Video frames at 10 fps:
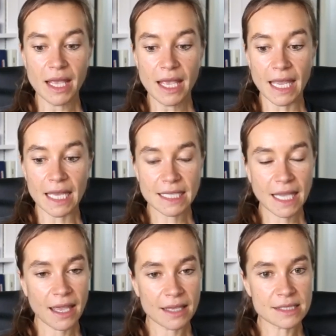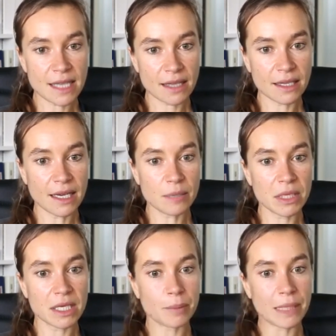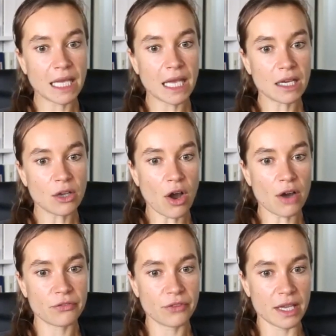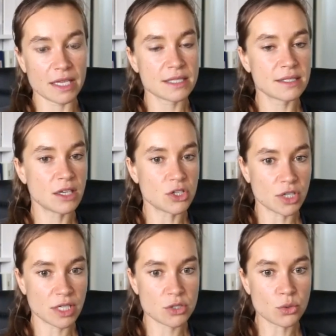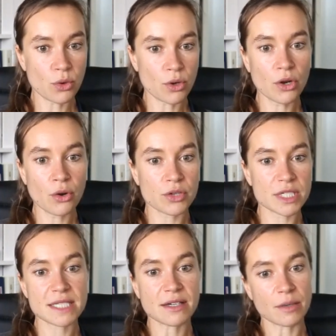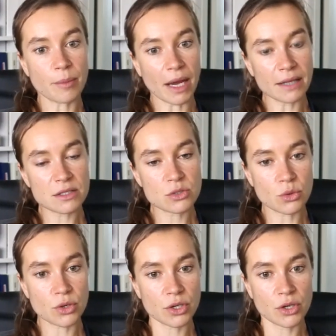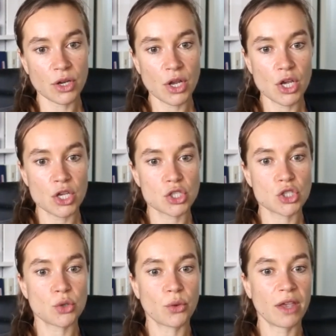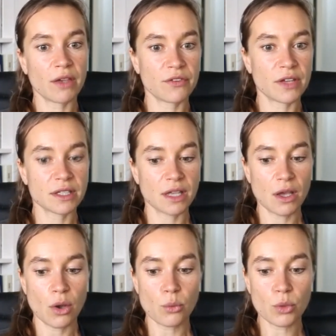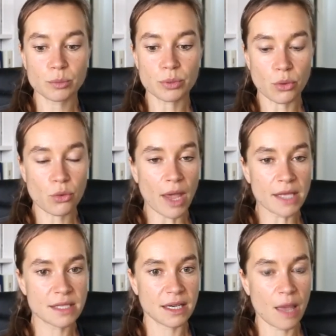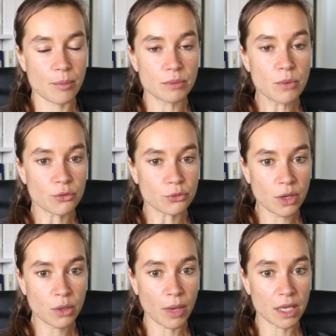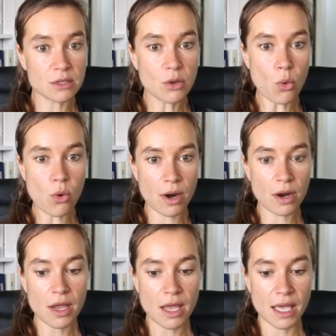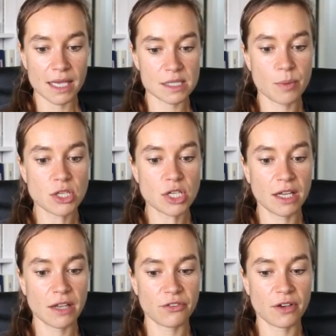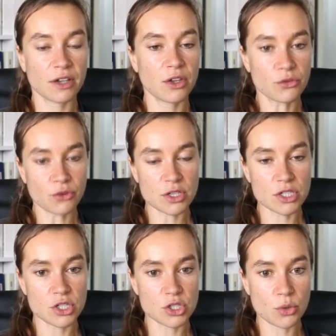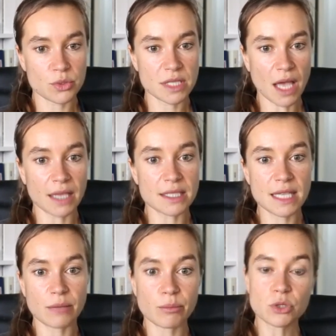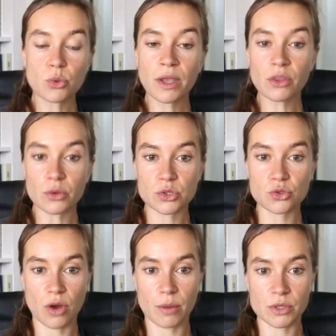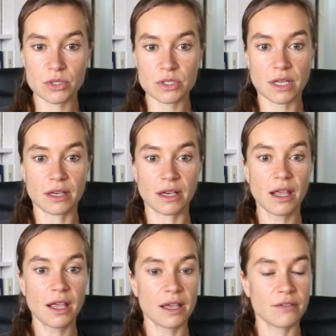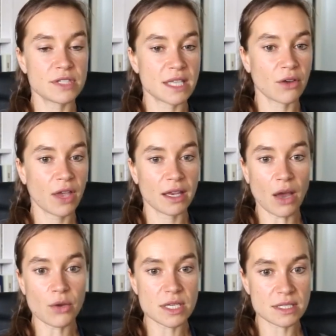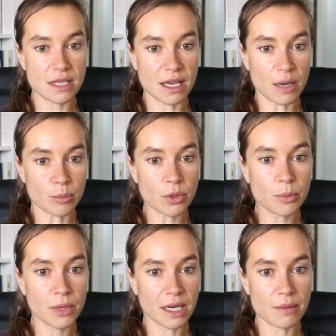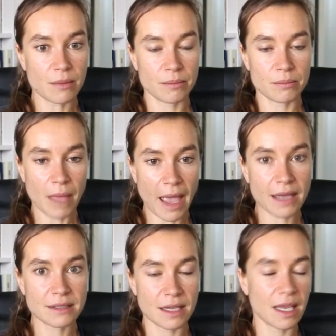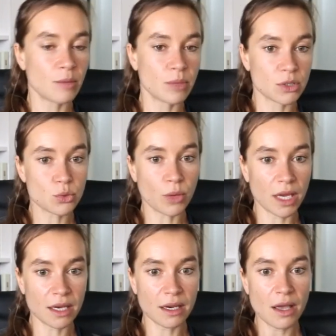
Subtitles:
It can technically be the beginning of a seizure disorder or a cerebellar disorder. So if it would progress and happen more frequent, or especially if your Frenchie shows signs in between those tremors and you say, okay, now he's inappropriately acting in between,